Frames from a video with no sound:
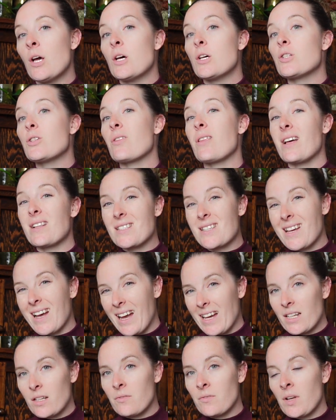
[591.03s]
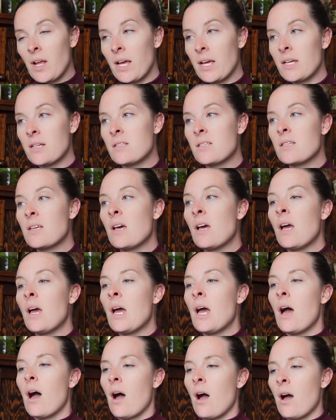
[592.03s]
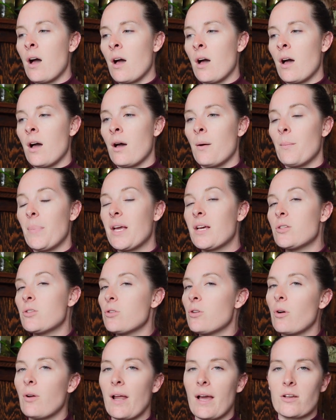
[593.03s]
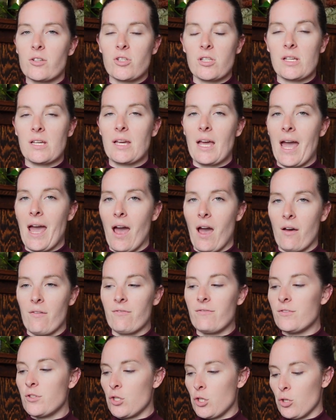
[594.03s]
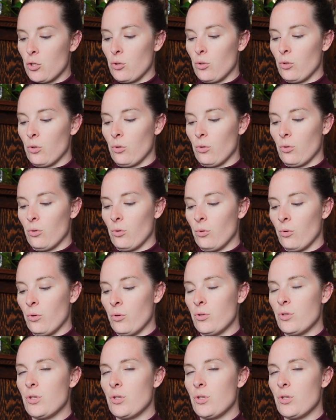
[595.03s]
So that's kind of nice because you don't actually have to